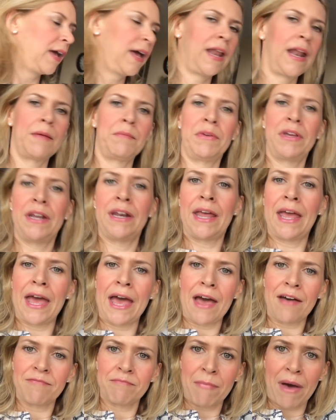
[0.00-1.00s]
and I'm gonna
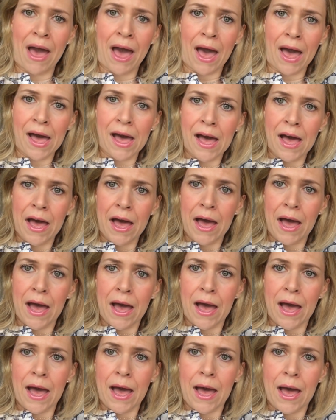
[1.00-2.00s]
have my
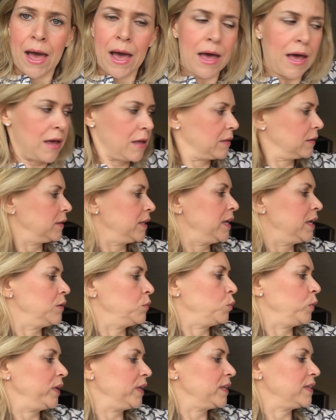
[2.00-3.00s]

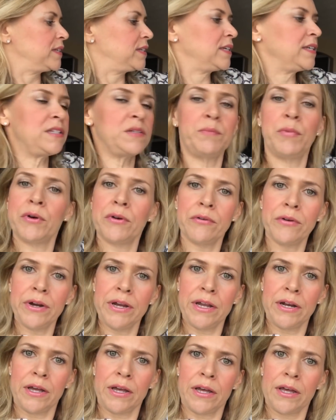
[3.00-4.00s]
Lynn Wilson's
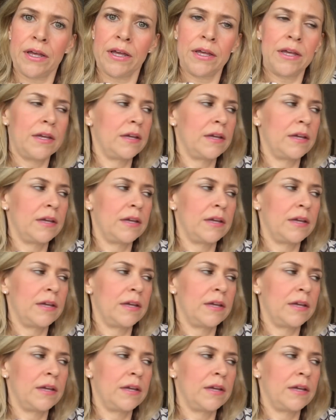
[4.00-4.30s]
burrito.